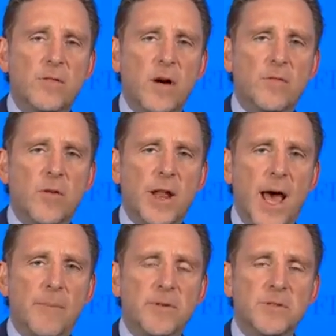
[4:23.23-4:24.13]
of what
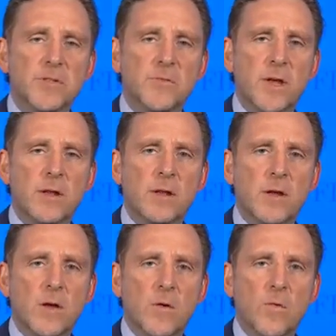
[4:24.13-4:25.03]
happens when
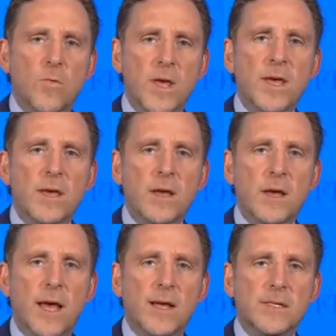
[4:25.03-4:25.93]
we
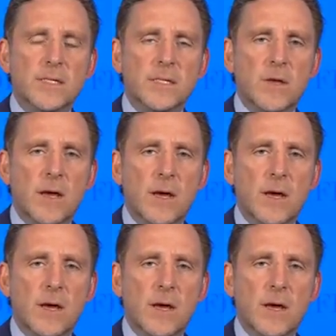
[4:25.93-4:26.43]
as